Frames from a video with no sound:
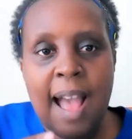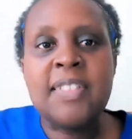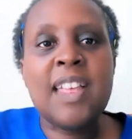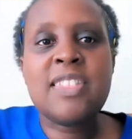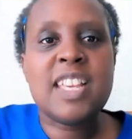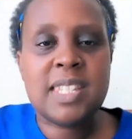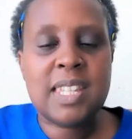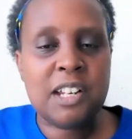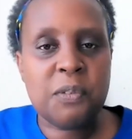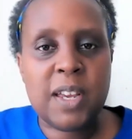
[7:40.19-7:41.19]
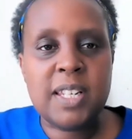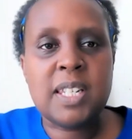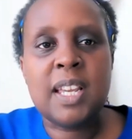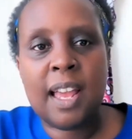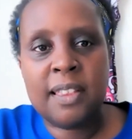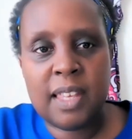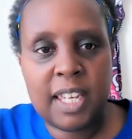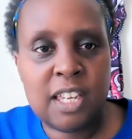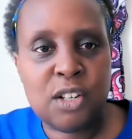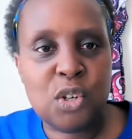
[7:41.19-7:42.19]
And then they start fighting, and the
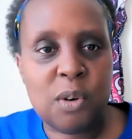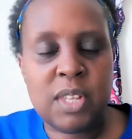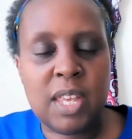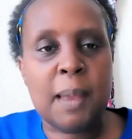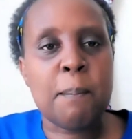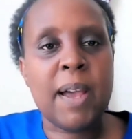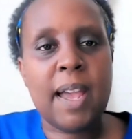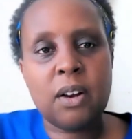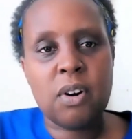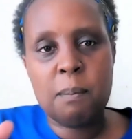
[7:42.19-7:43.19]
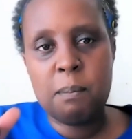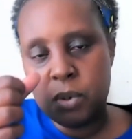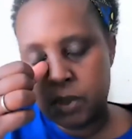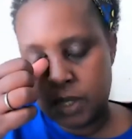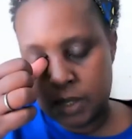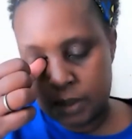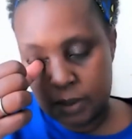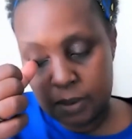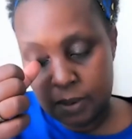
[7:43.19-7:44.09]
kingdom, the empire crumbles.